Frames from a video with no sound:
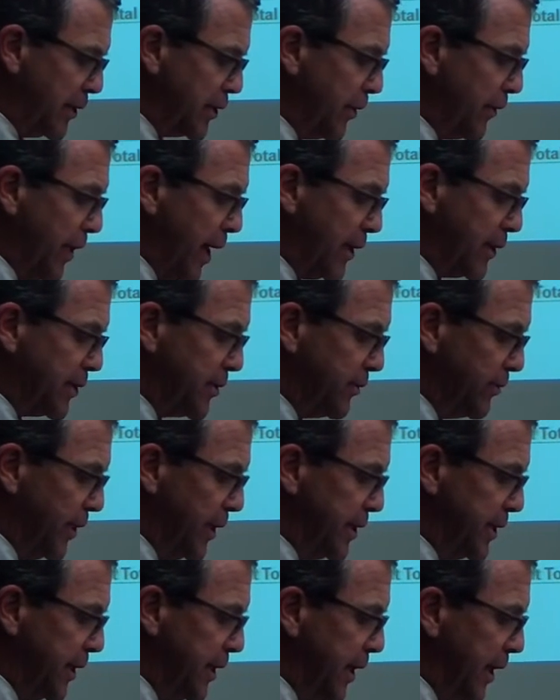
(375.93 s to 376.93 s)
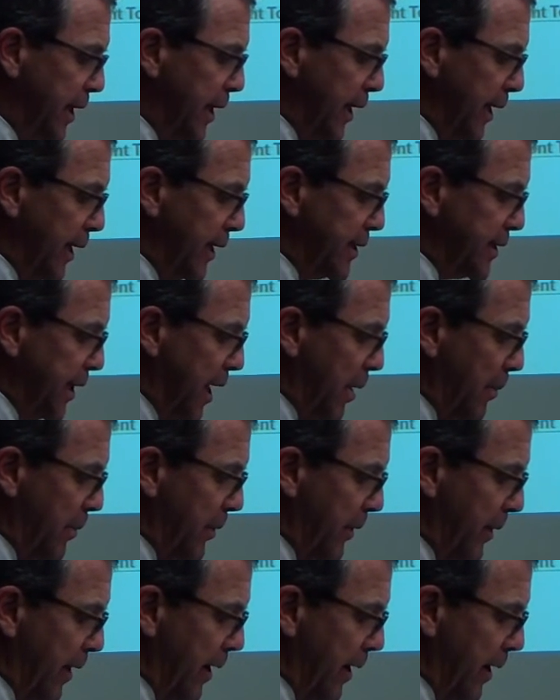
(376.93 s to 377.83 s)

So that's the reason it's up